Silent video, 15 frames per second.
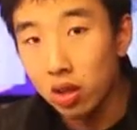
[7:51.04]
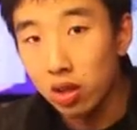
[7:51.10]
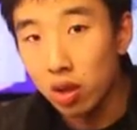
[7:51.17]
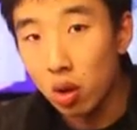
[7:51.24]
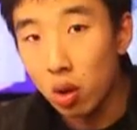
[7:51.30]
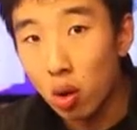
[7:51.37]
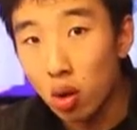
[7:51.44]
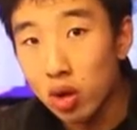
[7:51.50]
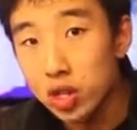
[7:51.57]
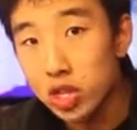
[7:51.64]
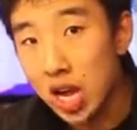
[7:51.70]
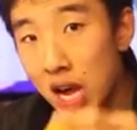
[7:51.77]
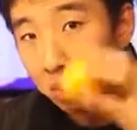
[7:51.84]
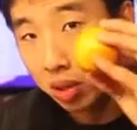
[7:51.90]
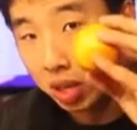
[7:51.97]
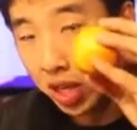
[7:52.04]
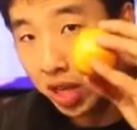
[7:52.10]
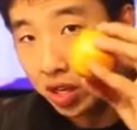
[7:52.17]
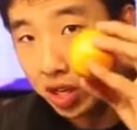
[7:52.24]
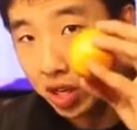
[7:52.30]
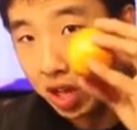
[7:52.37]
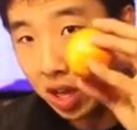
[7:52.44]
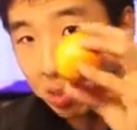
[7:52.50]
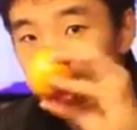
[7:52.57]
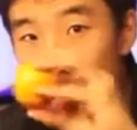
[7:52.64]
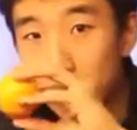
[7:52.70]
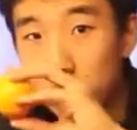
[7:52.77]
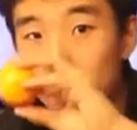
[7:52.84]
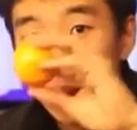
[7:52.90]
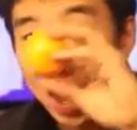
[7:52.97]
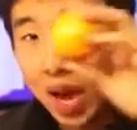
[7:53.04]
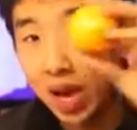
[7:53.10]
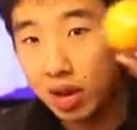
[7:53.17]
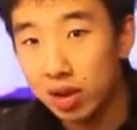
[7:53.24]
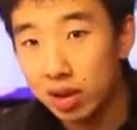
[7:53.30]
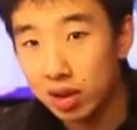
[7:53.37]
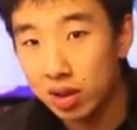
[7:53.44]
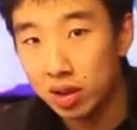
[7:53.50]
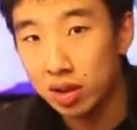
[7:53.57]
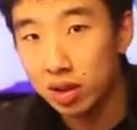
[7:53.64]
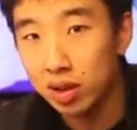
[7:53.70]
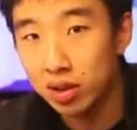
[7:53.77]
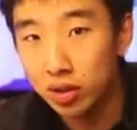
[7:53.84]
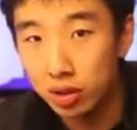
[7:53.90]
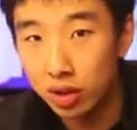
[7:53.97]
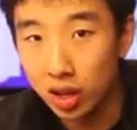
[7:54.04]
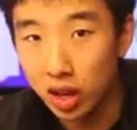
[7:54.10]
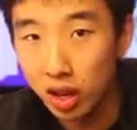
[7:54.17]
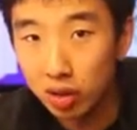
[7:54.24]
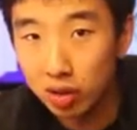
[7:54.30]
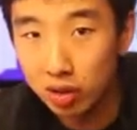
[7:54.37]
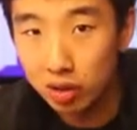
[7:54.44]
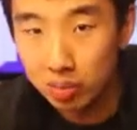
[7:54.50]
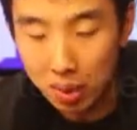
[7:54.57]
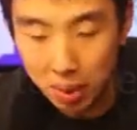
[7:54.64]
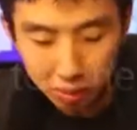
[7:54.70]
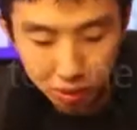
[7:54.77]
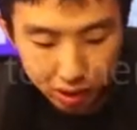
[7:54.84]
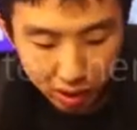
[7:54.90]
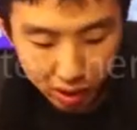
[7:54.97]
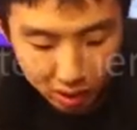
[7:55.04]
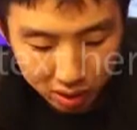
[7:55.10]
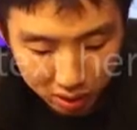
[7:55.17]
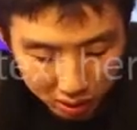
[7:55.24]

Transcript: the Orange application and move it back to the other memory,